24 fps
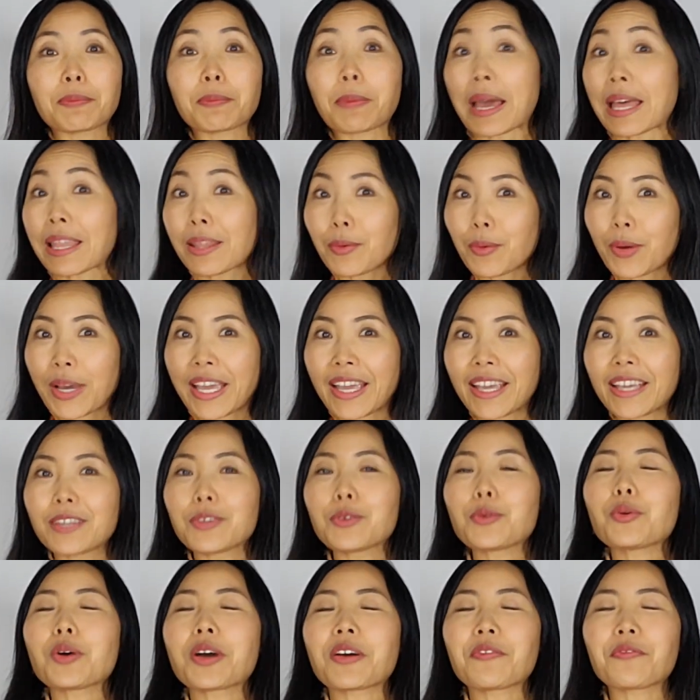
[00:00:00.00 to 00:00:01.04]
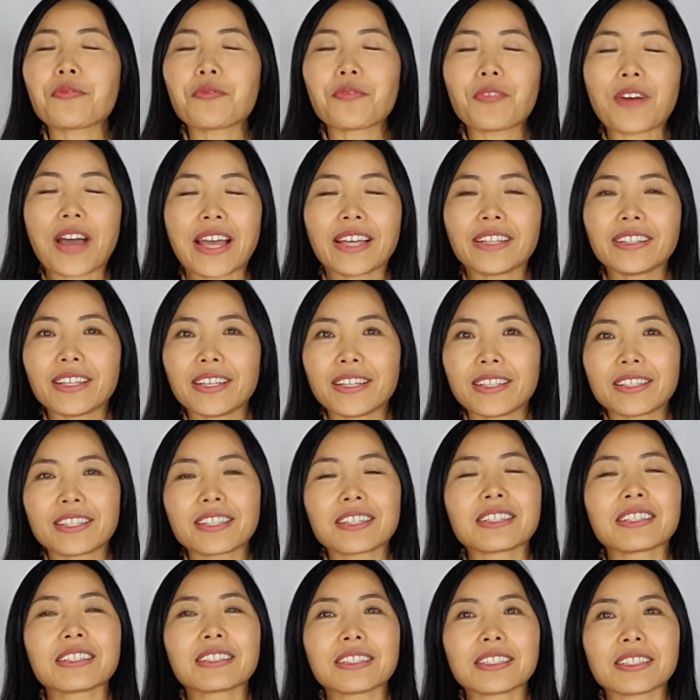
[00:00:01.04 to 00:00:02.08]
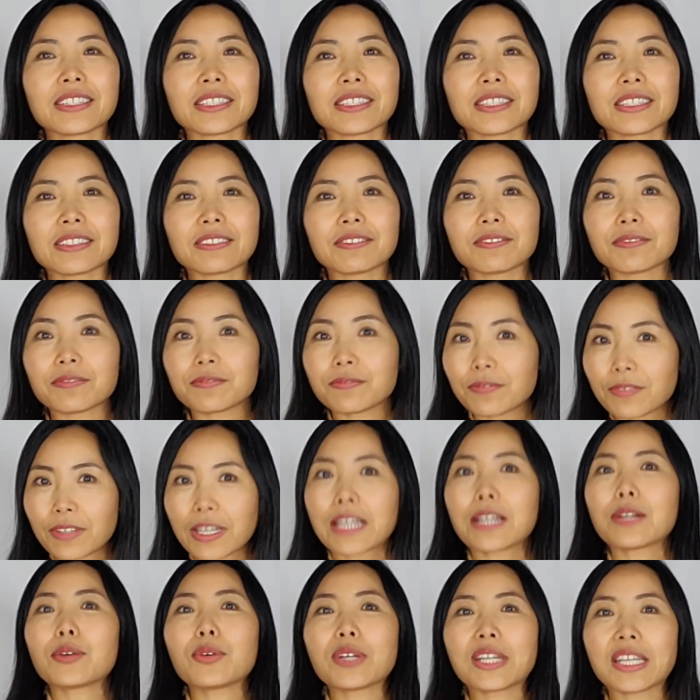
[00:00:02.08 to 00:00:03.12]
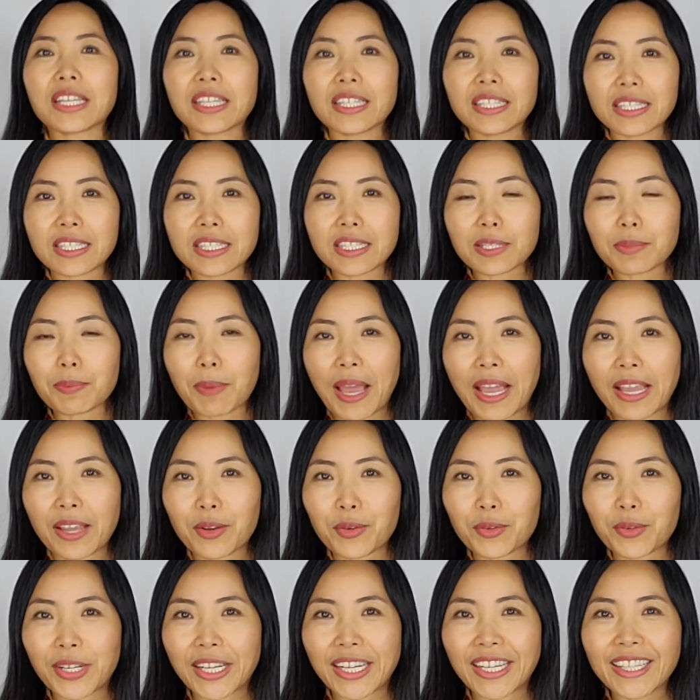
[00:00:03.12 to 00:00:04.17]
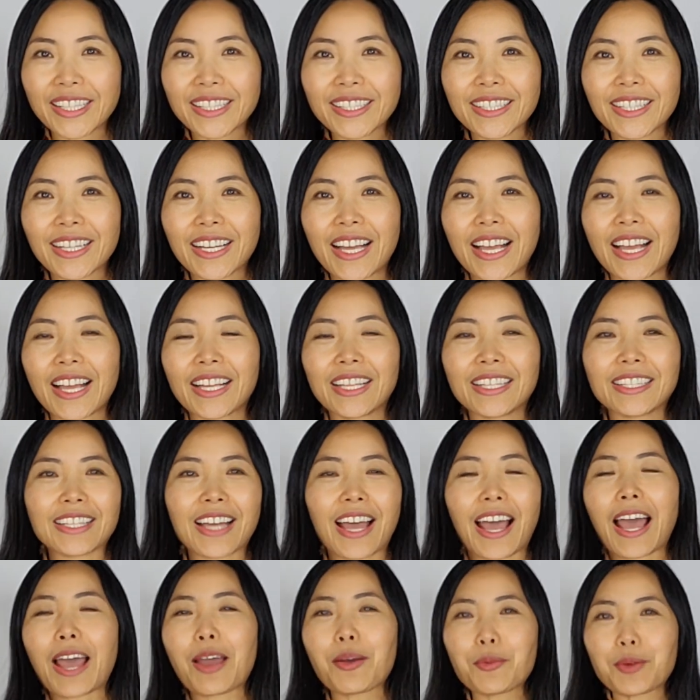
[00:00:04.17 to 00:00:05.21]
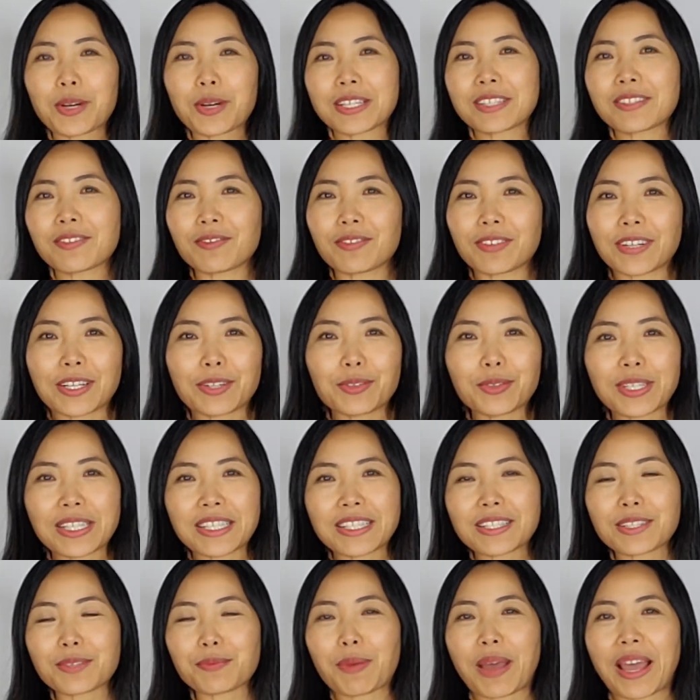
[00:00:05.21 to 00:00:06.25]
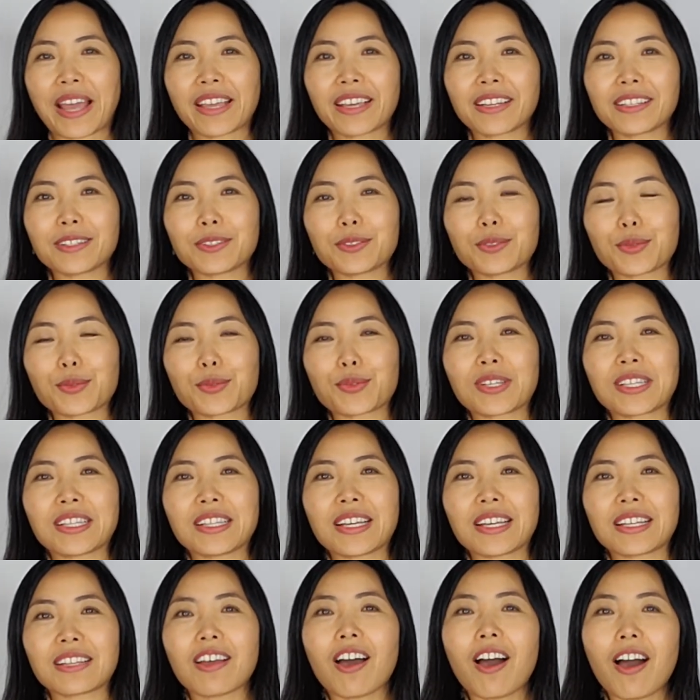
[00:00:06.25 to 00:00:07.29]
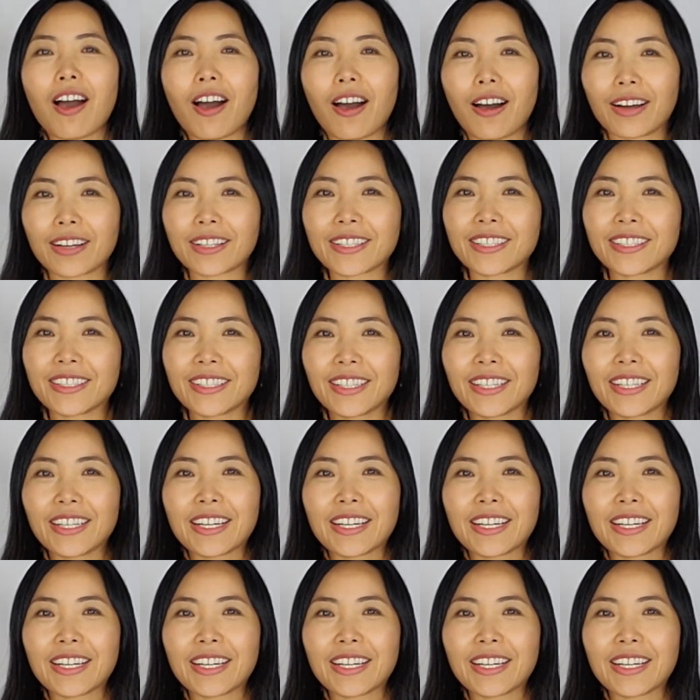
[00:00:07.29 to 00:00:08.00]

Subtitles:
By the way, you will find it very inspiring, and I was very inspired during the talk.